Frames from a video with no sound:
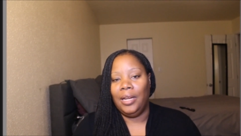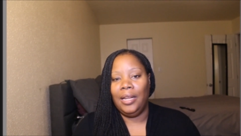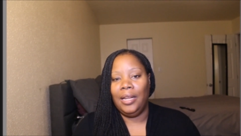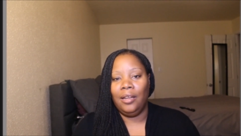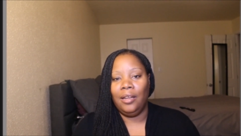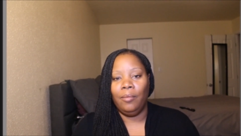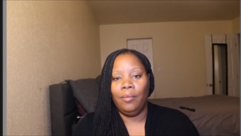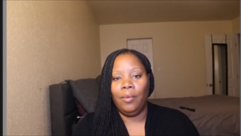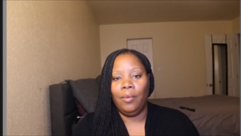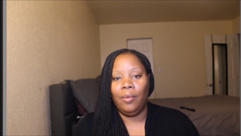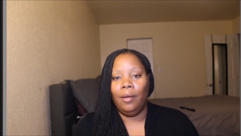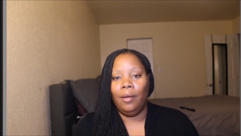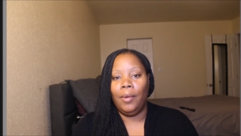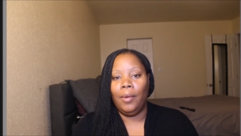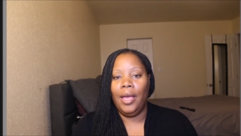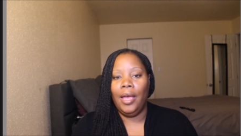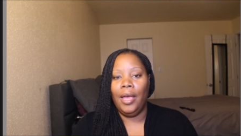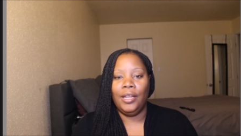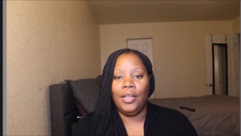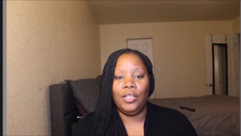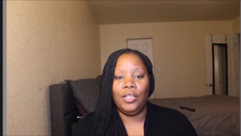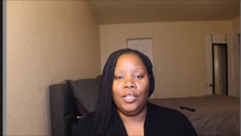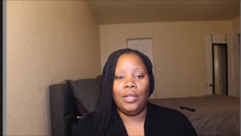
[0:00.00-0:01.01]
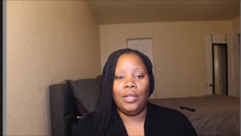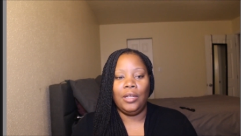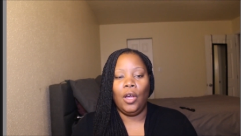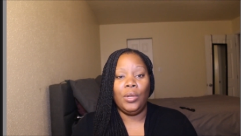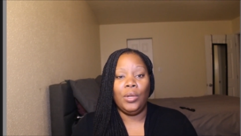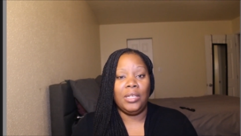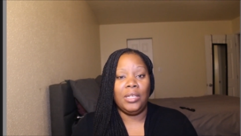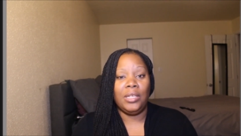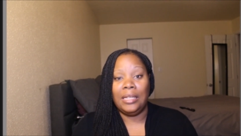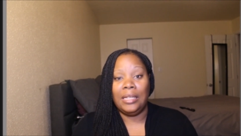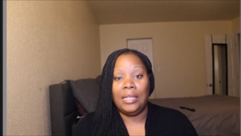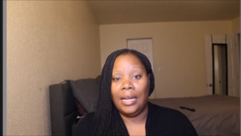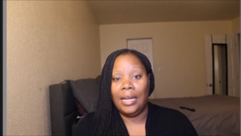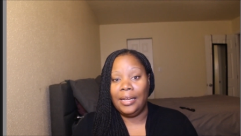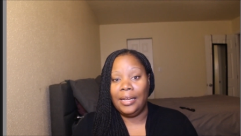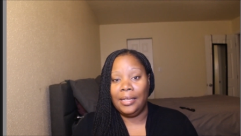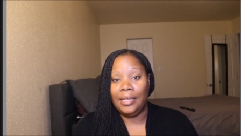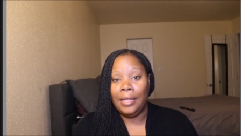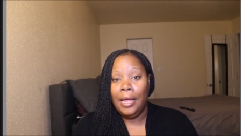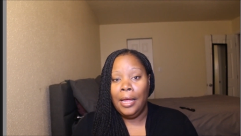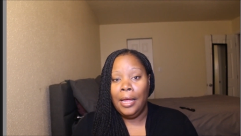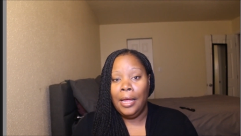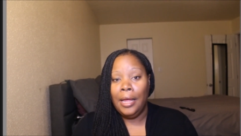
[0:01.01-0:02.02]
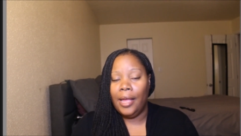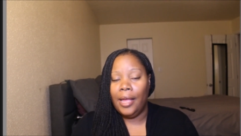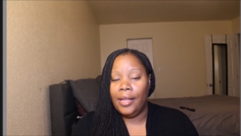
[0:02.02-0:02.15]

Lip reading: And her mom, and she's like, oh, it's just nice.